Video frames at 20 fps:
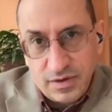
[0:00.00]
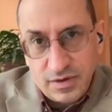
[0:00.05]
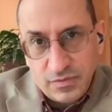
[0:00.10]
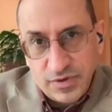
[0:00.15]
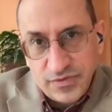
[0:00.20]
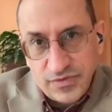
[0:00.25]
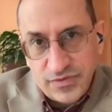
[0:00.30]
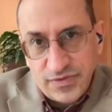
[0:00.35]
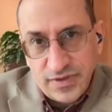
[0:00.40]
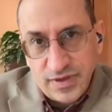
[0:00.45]
there
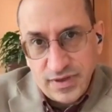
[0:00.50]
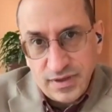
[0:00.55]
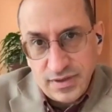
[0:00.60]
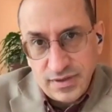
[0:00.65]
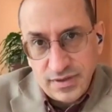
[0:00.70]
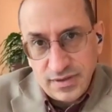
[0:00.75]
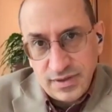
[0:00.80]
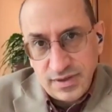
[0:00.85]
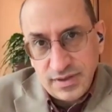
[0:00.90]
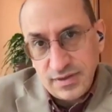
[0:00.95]
was
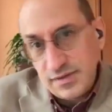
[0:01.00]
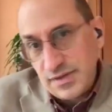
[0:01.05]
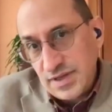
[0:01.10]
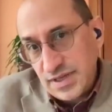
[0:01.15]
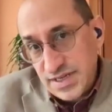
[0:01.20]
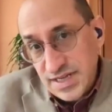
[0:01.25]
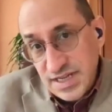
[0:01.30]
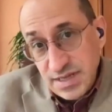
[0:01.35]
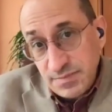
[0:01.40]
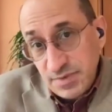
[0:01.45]
the
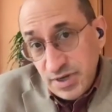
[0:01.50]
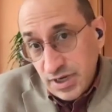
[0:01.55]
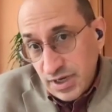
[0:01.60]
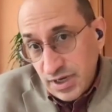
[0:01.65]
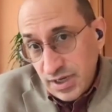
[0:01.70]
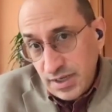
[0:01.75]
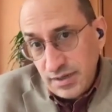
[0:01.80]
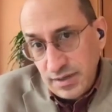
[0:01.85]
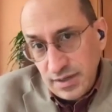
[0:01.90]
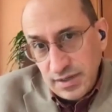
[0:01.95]
deep
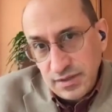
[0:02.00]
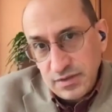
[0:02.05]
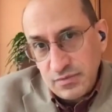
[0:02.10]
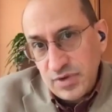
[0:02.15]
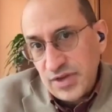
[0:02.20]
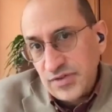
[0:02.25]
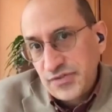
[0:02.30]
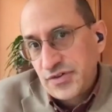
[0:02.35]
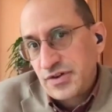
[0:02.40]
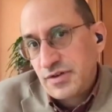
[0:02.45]
cut in
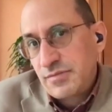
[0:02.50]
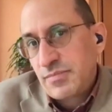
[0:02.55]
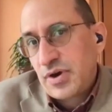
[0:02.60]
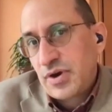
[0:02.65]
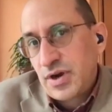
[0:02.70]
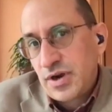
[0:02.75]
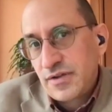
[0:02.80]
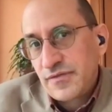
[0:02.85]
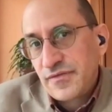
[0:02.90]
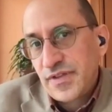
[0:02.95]
the western
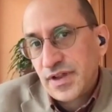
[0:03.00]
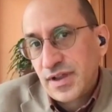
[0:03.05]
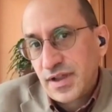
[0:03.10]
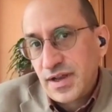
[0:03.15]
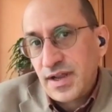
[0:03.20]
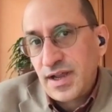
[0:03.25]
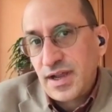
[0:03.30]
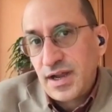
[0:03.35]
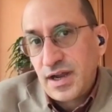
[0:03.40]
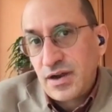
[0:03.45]
part of the
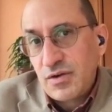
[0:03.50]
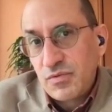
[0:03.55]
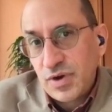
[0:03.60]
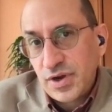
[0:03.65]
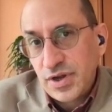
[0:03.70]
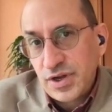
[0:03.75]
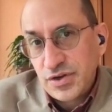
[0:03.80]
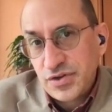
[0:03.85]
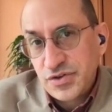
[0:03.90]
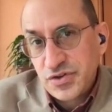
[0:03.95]
canal
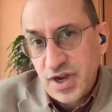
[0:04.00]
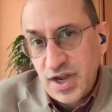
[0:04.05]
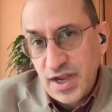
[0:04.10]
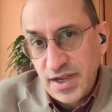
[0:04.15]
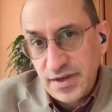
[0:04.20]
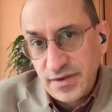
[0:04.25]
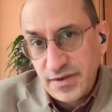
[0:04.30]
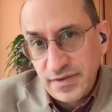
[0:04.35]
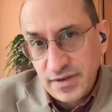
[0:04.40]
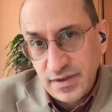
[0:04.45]
where you're
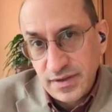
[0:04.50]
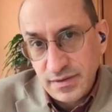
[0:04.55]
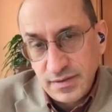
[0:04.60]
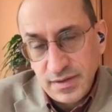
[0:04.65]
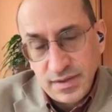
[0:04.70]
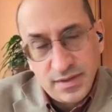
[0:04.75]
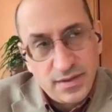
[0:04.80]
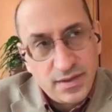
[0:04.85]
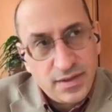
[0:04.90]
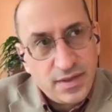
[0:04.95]
trying to
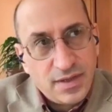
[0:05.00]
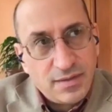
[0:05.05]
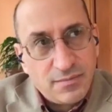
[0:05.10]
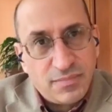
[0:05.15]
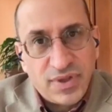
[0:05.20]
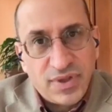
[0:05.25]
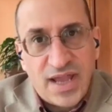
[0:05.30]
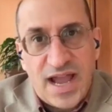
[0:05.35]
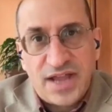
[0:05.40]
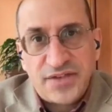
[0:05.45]

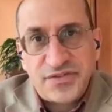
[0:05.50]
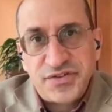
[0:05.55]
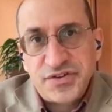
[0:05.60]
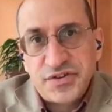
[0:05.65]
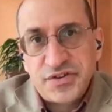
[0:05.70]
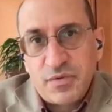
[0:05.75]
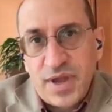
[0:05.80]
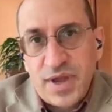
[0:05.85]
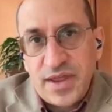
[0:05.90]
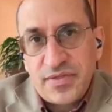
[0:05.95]

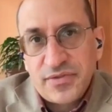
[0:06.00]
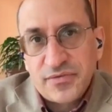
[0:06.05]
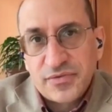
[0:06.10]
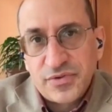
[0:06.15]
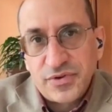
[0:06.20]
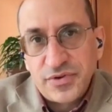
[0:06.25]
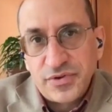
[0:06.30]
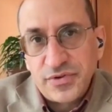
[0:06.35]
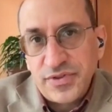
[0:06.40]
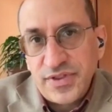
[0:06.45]
blast your way
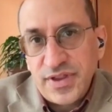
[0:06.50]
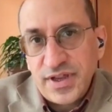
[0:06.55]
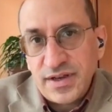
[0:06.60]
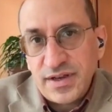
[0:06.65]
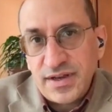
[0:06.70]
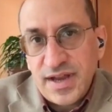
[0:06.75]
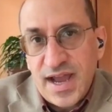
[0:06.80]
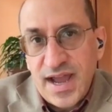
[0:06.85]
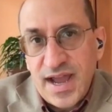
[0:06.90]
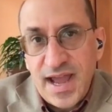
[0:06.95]
through
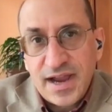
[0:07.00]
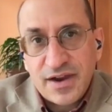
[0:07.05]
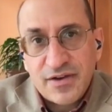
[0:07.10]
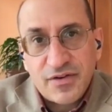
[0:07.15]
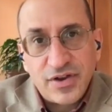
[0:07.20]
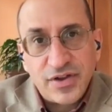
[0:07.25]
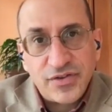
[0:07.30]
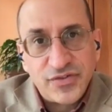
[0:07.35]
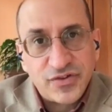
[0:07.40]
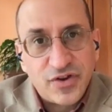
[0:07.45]
the
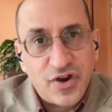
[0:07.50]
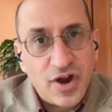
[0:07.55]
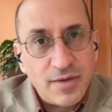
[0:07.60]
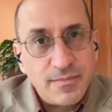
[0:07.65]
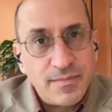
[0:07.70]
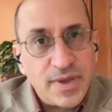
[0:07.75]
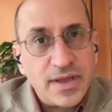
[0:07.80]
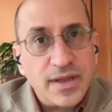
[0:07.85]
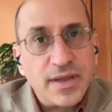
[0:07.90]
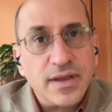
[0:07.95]
Niagara
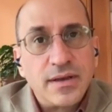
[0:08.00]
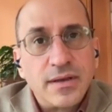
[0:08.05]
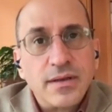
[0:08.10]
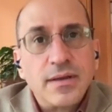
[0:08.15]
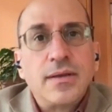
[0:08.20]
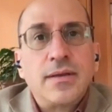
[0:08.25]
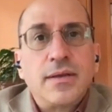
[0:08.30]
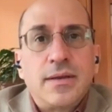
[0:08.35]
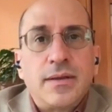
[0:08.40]
escarpment.